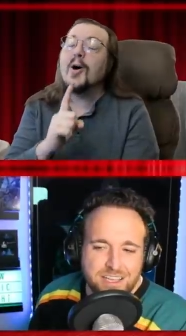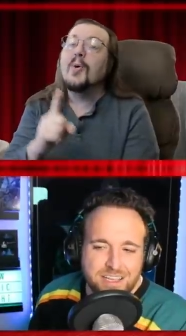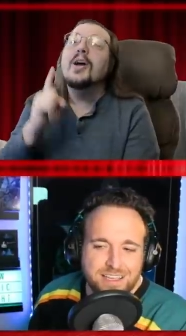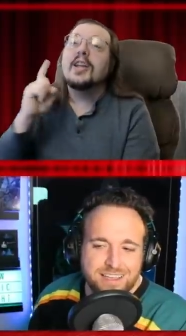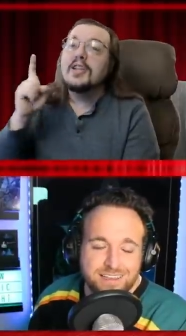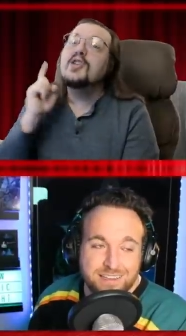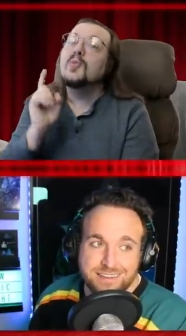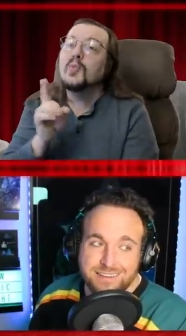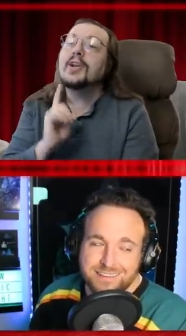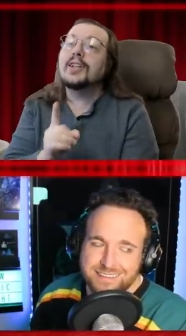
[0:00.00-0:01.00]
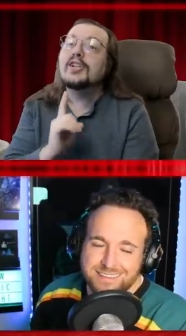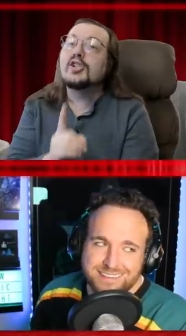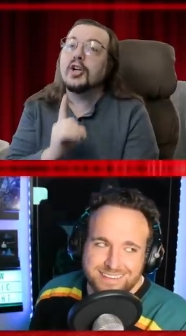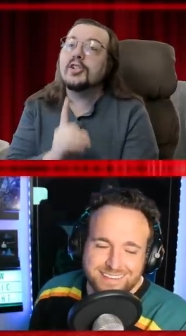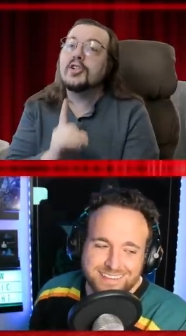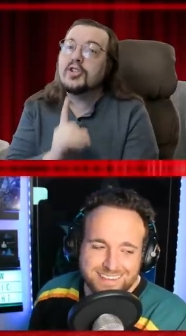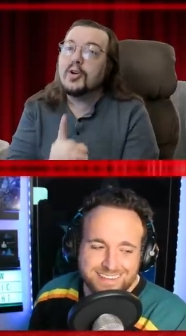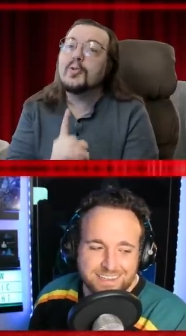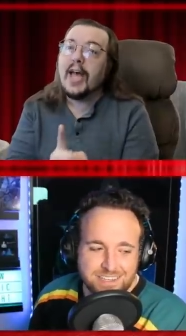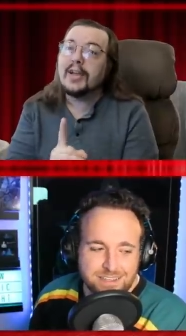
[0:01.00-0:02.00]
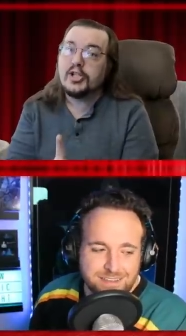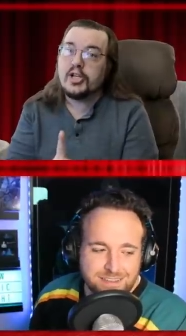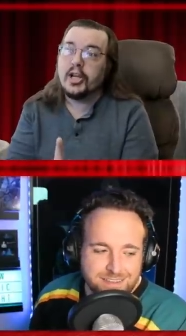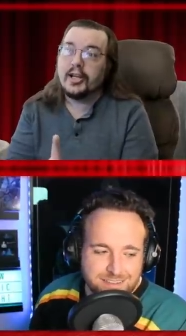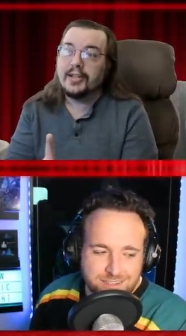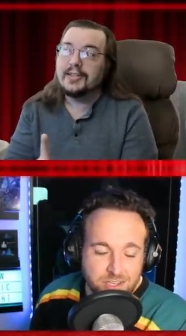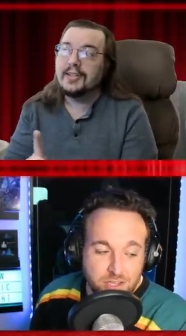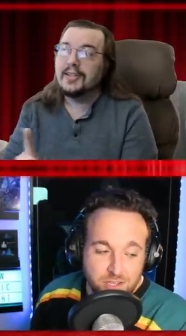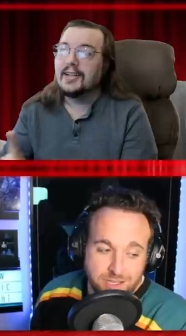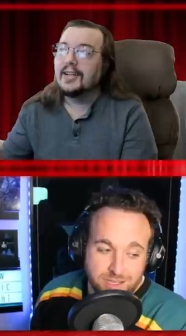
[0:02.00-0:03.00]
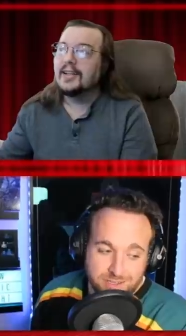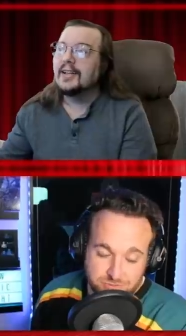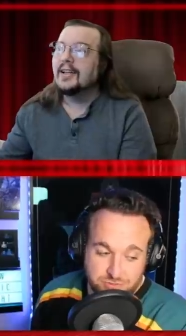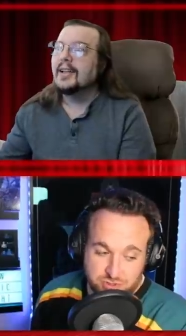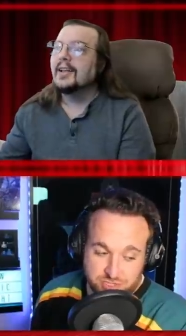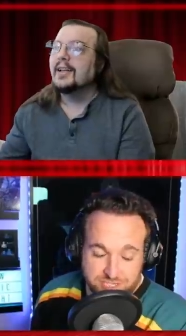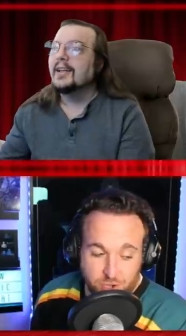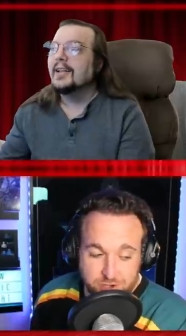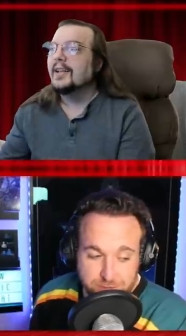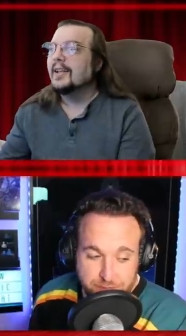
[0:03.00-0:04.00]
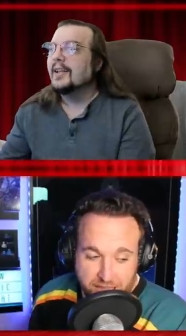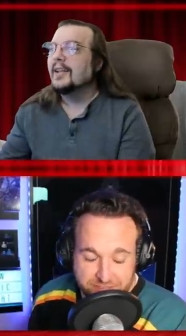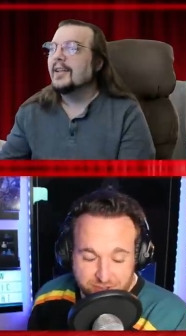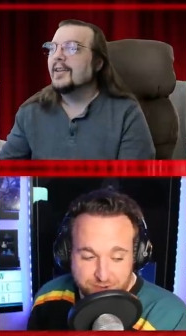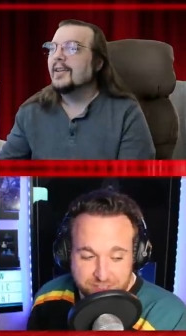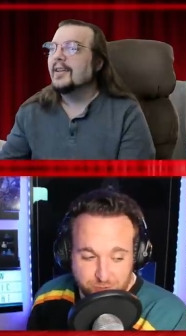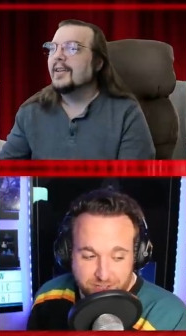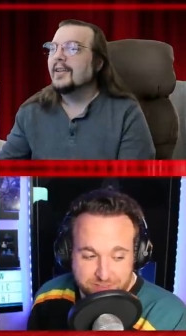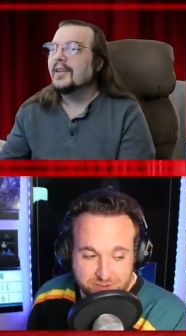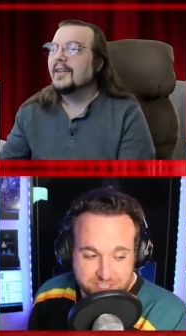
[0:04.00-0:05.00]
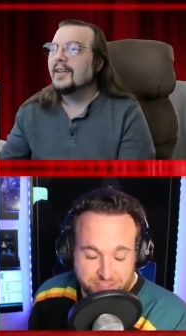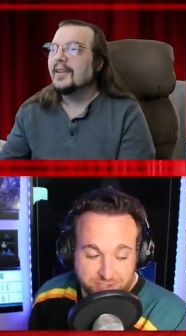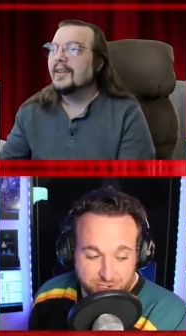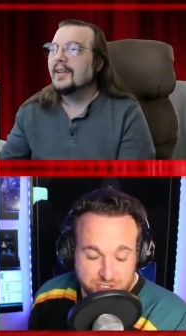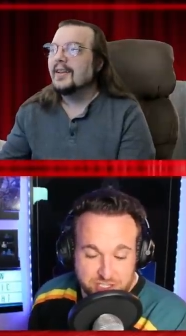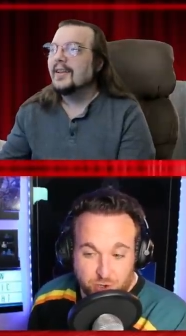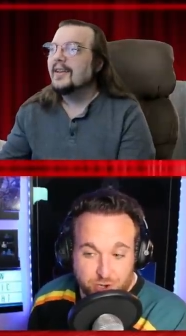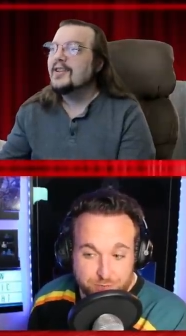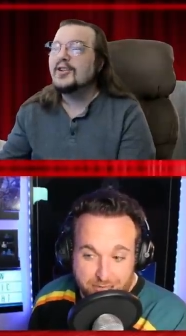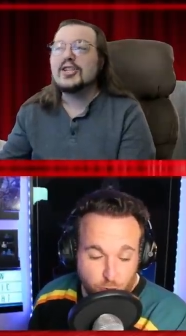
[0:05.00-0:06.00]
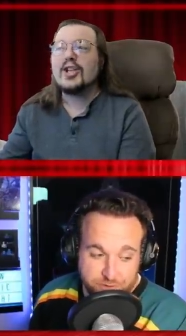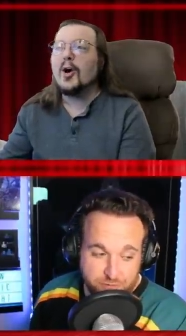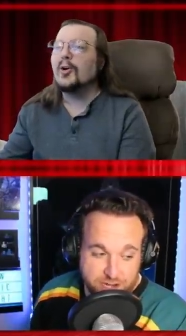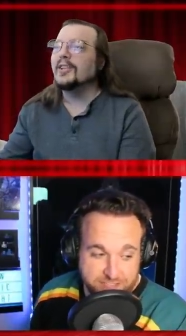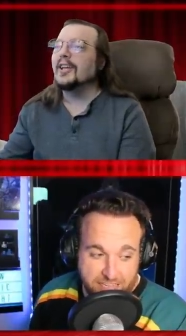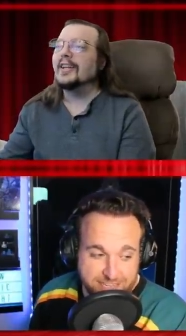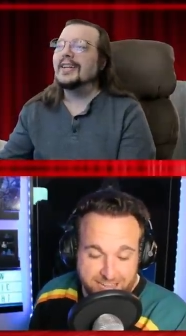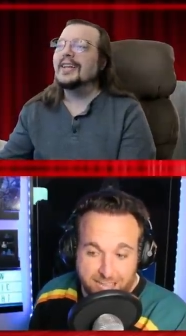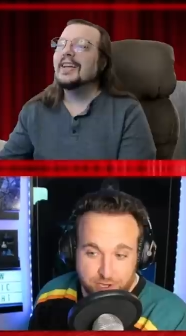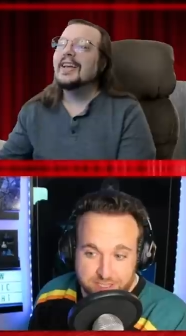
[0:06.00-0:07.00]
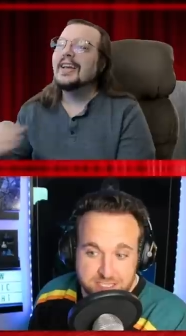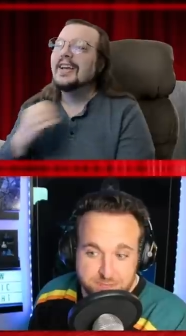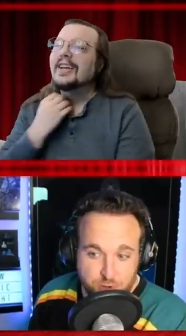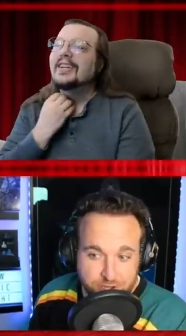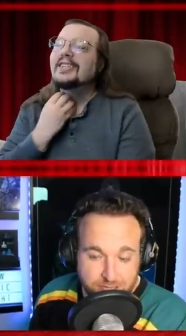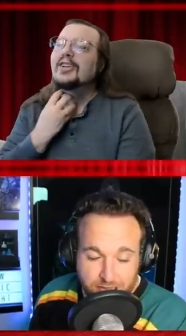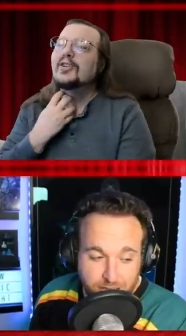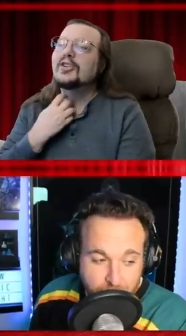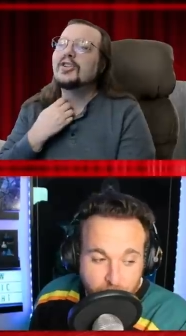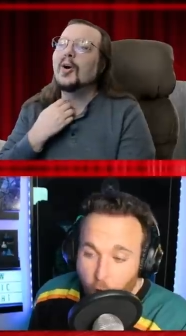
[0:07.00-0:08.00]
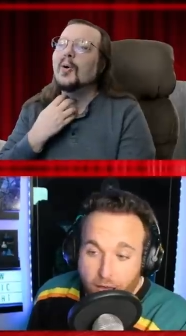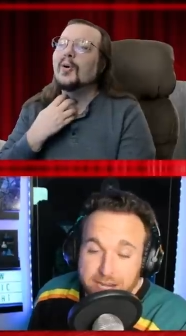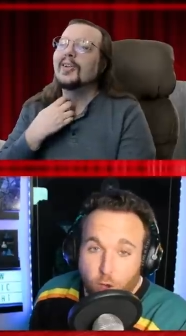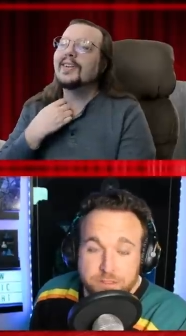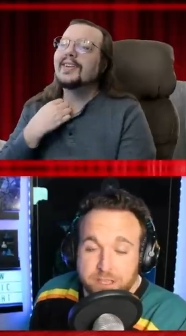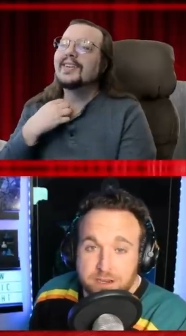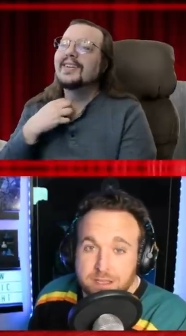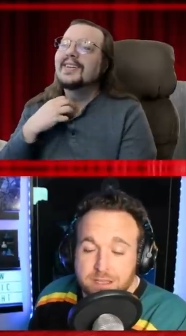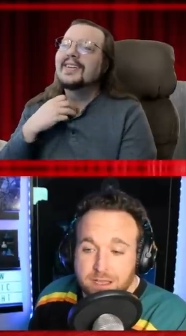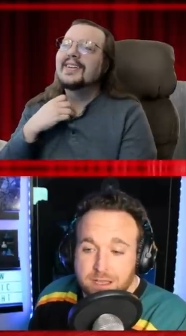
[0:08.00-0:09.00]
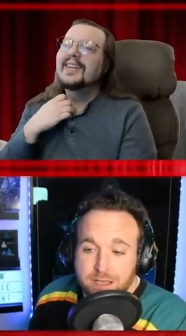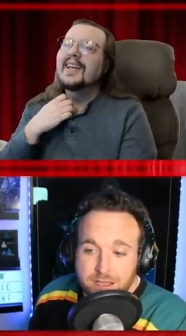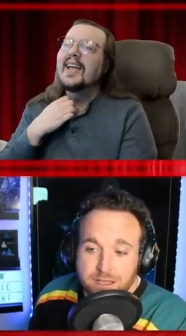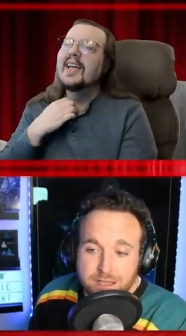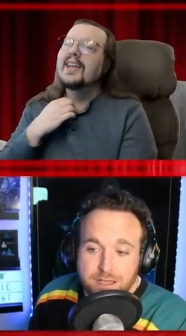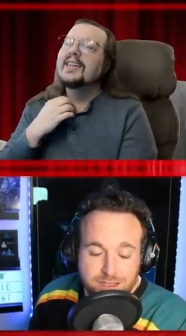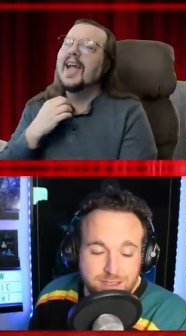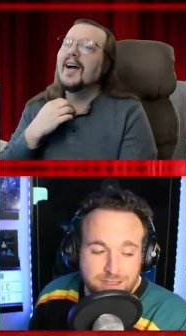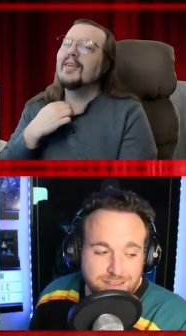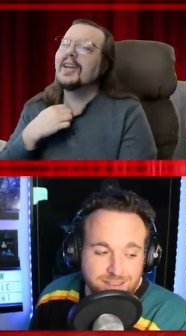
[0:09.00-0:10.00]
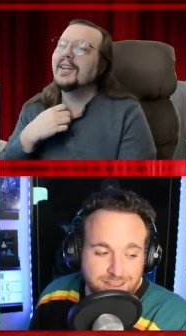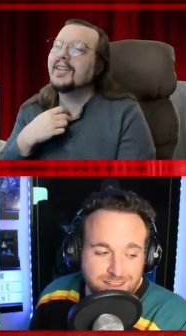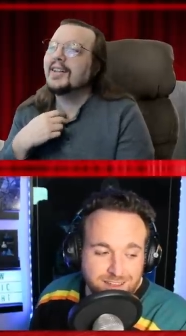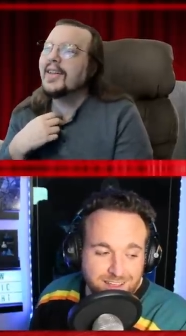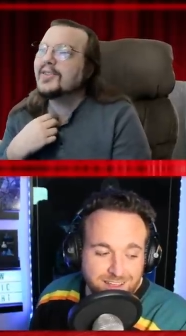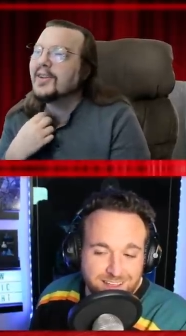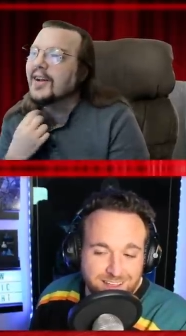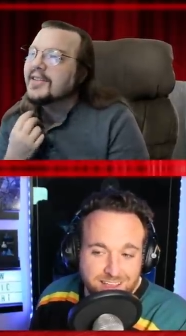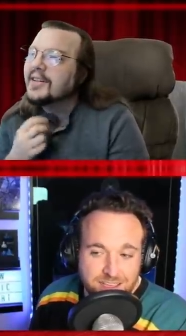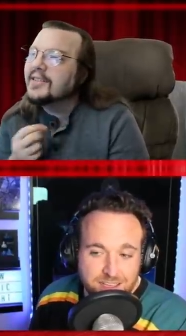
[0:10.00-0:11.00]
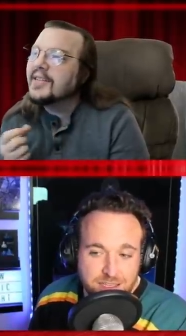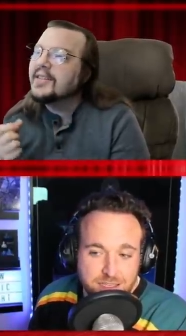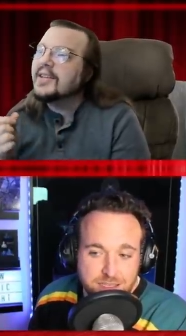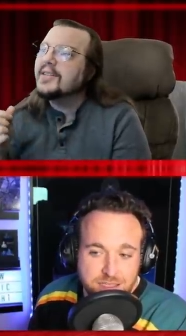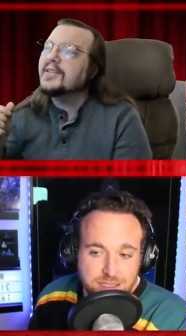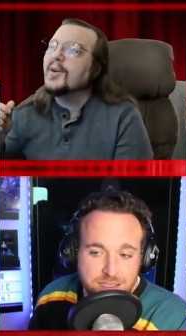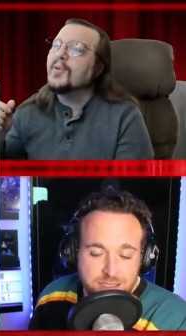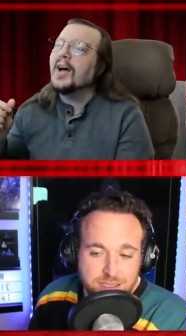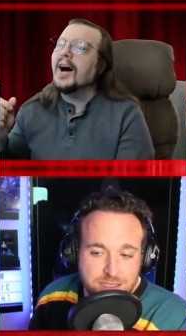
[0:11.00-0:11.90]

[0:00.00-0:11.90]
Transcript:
Speaker 1: no, you really shouldn't do that shit. You shouldn't go to the bathroom either. Well, there's a thunderstorm.
Speaker 2: You I'm more afraid of that now at this point. Yeah, you just oh, I hold it.
Speaker 1: Yeah, I mean, Lesser Godzilla says, it's as though